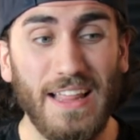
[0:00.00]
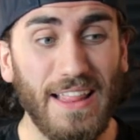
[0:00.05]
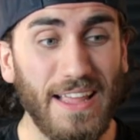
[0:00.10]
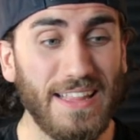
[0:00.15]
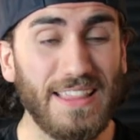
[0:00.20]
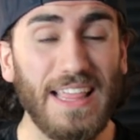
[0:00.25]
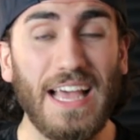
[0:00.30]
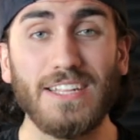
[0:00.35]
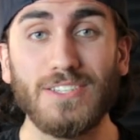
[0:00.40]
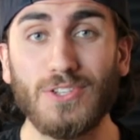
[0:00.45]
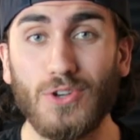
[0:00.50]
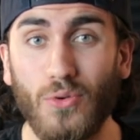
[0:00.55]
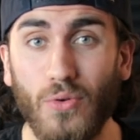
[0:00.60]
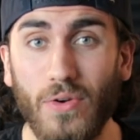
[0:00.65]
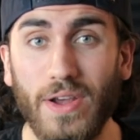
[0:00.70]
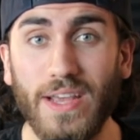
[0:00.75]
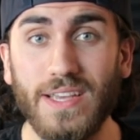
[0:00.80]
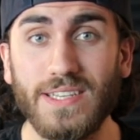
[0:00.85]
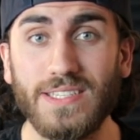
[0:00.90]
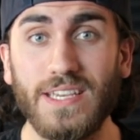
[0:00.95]
Like, that's
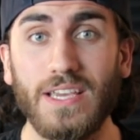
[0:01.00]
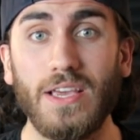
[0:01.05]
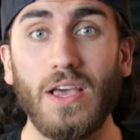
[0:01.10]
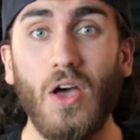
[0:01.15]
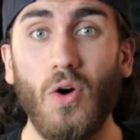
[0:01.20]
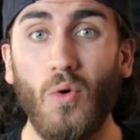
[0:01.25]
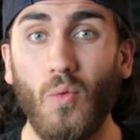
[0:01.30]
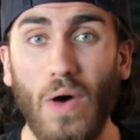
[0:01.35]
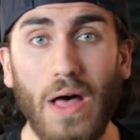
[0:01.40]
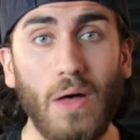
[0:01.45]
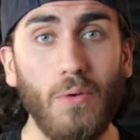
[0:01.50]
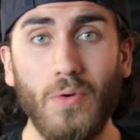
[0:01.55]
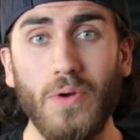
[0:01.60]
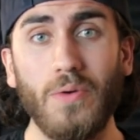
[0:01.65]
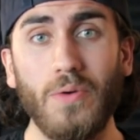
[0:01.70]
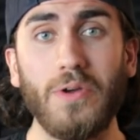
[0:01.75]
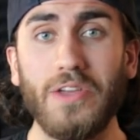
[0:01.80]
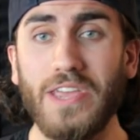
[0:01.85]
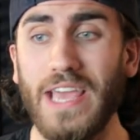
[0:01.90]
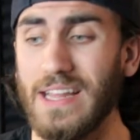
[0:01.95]
crazy. While
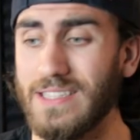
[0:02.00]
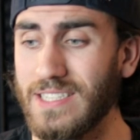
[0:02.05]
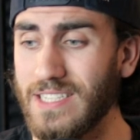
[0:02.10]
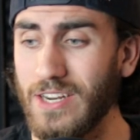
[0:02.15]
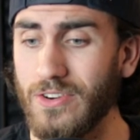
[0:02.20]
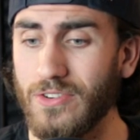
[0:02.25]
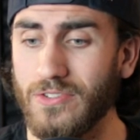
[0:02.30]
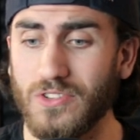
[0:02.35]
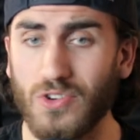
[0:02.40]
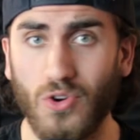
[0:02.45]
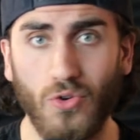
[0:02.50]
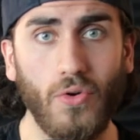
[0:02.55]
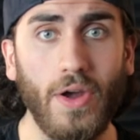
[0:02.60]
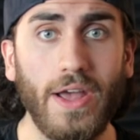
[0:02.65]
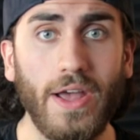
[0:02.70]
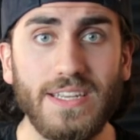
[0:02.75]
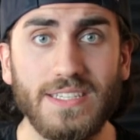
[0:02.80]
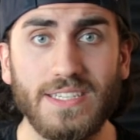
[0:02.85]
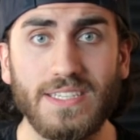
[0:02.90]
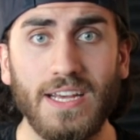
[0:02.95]
we were yet sinners,
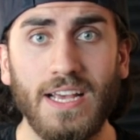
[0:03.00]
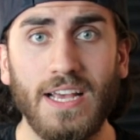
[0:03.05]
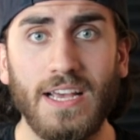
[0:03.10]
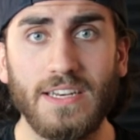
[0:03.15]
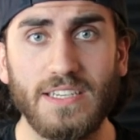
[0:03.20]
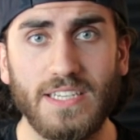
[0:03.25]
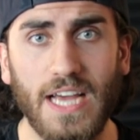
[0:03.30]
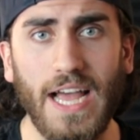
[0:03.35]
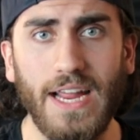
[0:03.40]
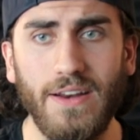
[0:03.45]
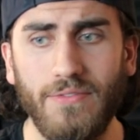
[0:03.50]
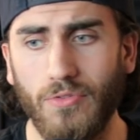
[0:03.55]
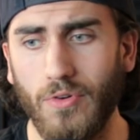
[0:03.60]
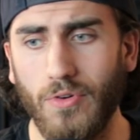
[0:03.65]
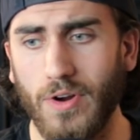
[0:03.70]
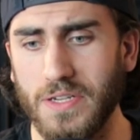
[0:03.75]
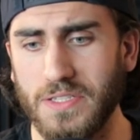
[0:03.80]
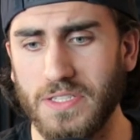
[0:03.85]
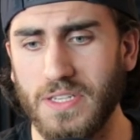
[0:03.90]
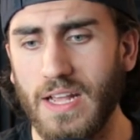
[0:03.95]
Christ died
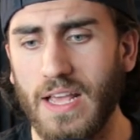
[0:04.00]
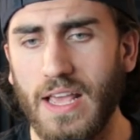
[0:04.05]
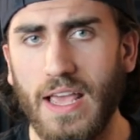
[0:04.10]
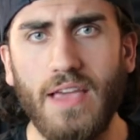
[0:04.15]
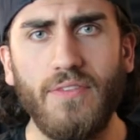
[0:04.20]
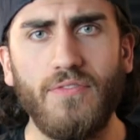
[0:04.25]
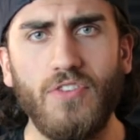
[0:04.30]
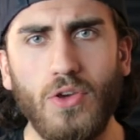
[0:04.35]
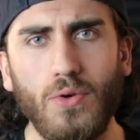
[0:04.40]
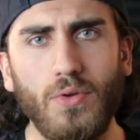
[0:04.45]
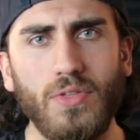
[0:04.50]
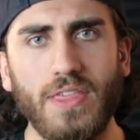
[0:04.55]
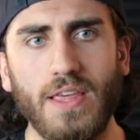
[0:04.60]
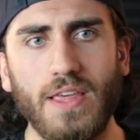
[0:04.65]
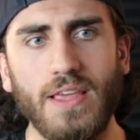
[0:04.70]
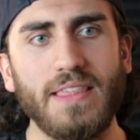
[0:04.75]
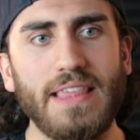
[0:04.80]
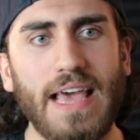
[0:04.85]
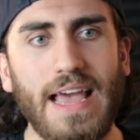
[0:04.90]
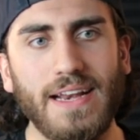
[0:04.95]
for us. If you
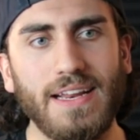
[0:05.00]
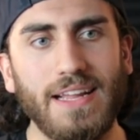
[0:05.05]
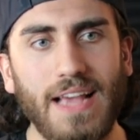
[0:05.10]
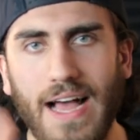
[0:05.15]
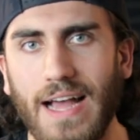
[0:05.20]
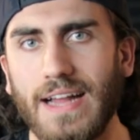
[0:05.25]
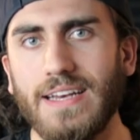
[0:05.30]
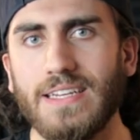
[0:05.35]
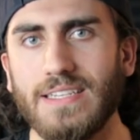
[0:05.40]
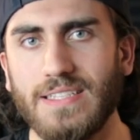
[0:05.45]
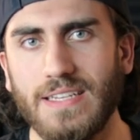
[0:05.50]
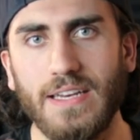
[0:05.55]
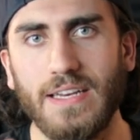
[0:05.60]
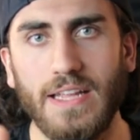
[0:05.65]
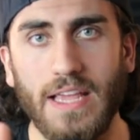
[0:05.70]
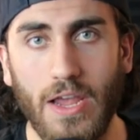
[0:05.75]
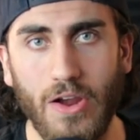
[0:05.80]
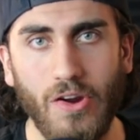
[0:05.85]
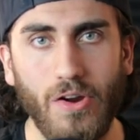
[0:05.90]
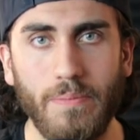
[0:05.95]
think that God
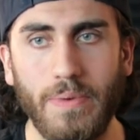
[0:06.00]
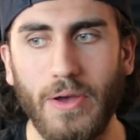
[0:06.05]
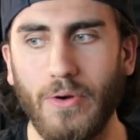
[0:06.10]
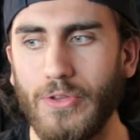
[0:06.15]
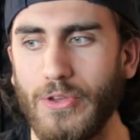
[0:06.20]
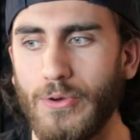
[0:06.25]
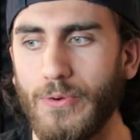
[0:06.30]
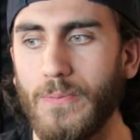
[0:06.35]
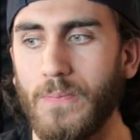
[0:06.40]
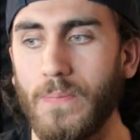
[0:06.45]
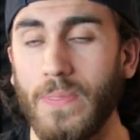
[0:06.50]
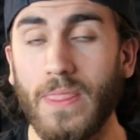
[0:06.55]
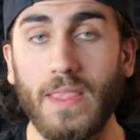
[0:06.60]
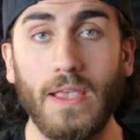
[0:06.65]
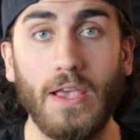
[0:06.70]
doesn't care about you,